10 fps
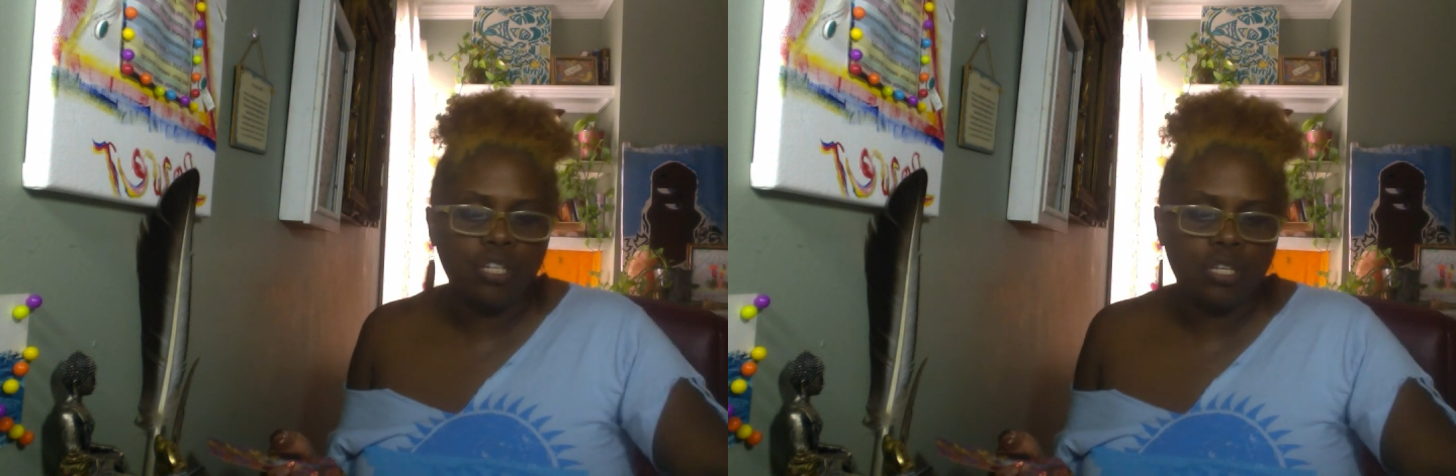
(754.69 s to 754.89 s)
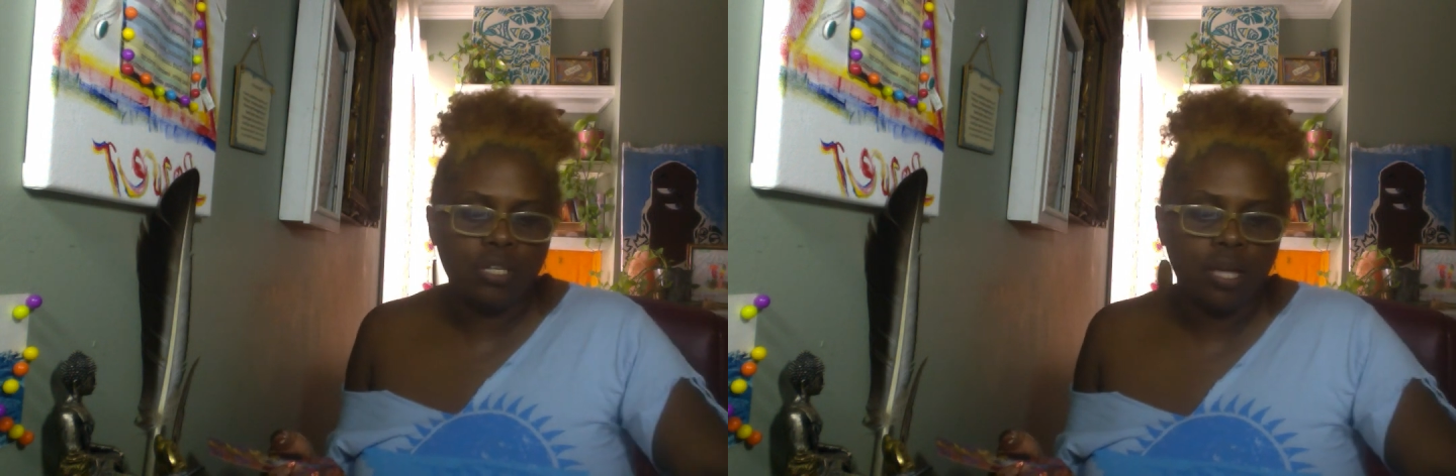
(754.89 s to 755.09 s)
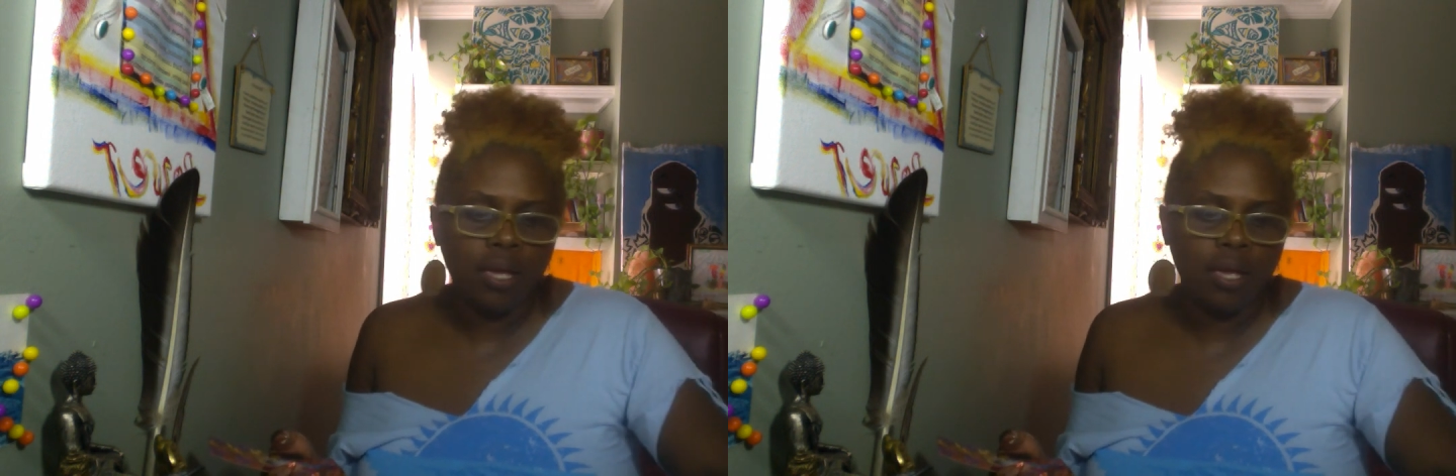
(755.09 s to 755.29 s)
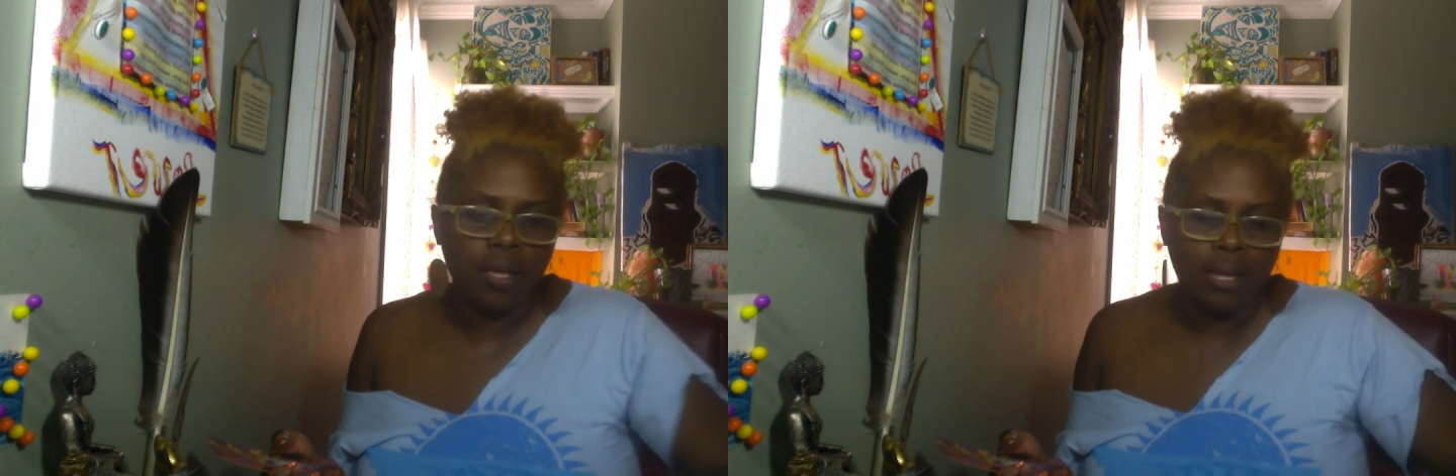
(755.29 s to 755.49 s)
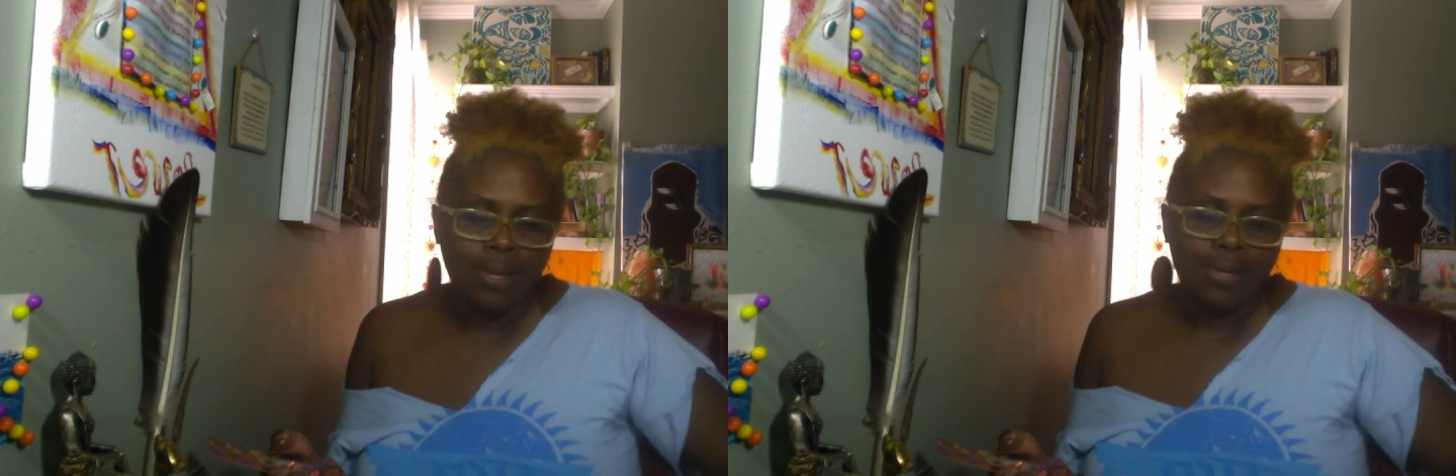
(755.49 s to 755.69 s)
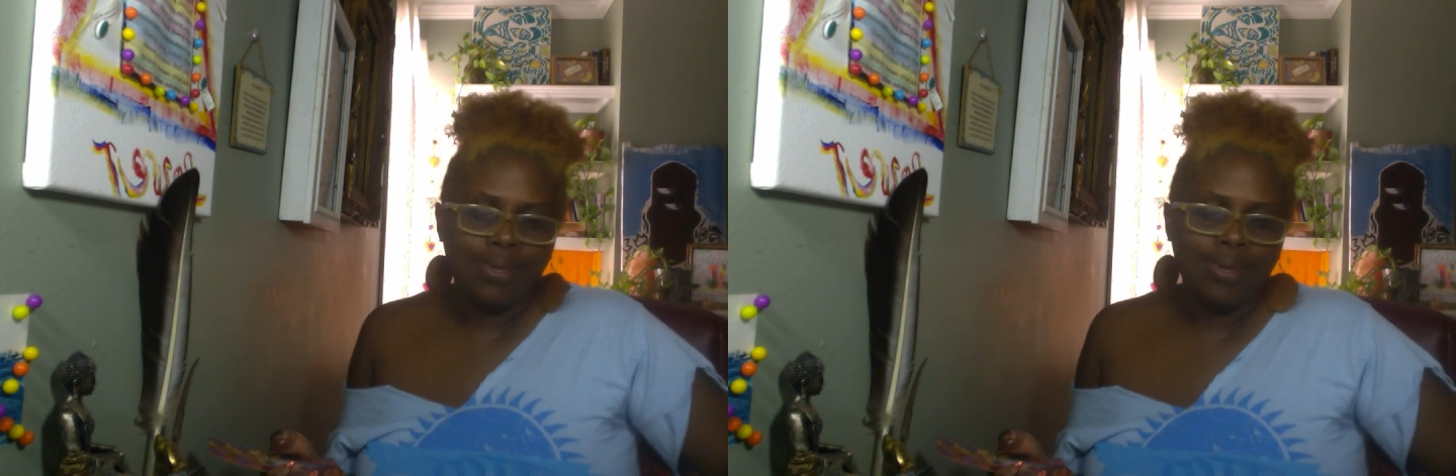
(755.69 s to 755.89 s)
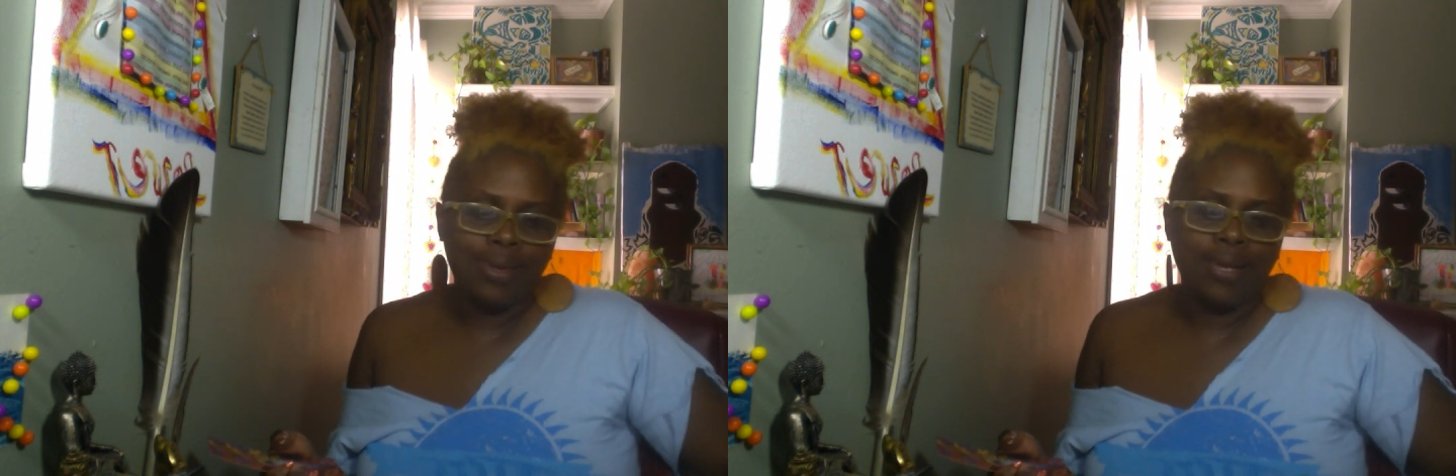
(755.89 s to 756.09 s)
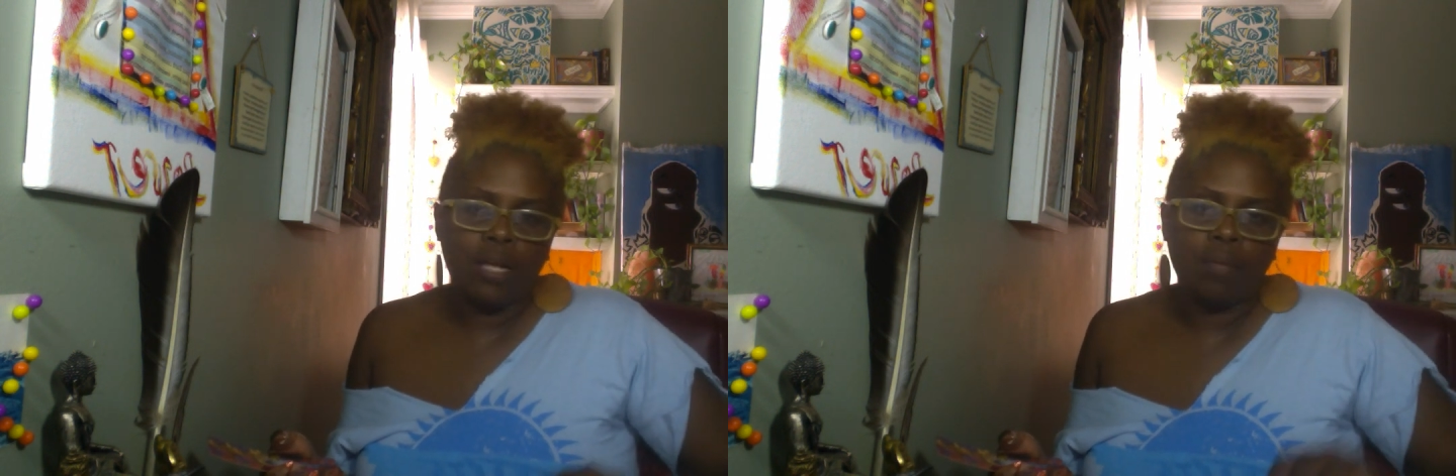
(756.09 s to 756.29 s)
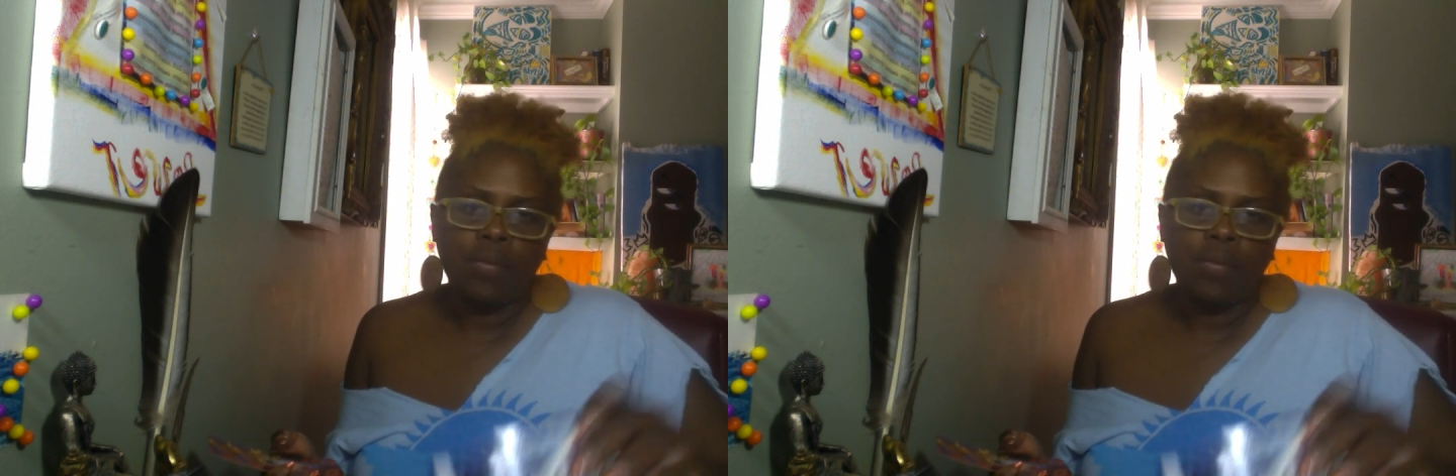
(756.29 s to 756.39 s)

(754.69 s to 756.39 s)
today. Yeah.